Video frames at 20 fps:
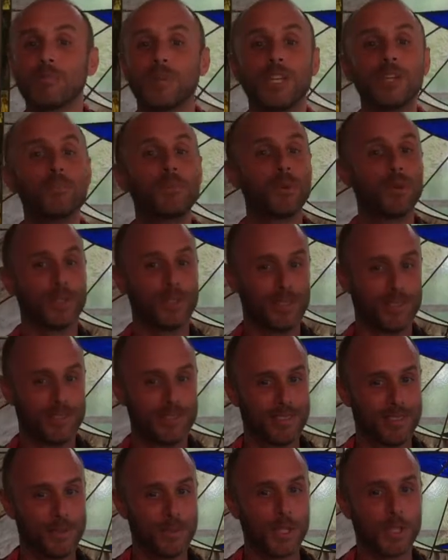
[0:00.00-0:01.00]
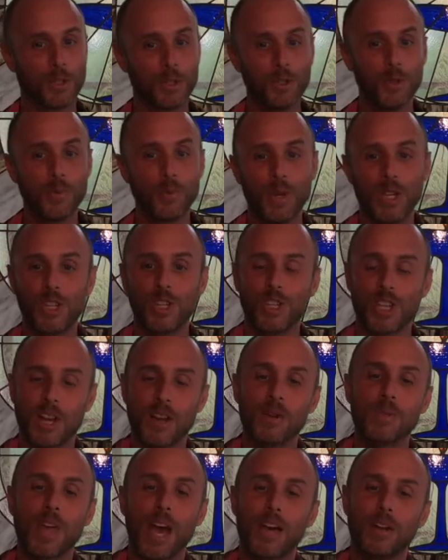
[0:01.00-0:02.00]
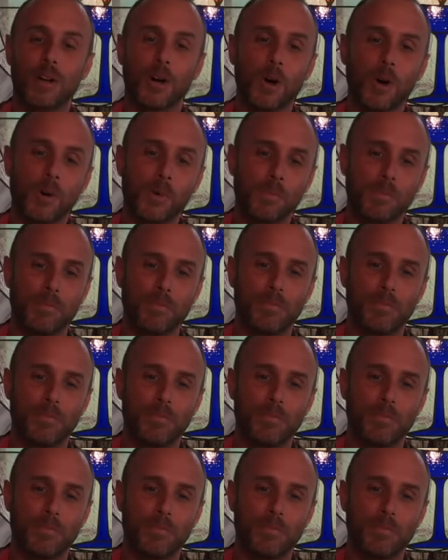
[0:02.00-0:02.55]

people with whom we share that home.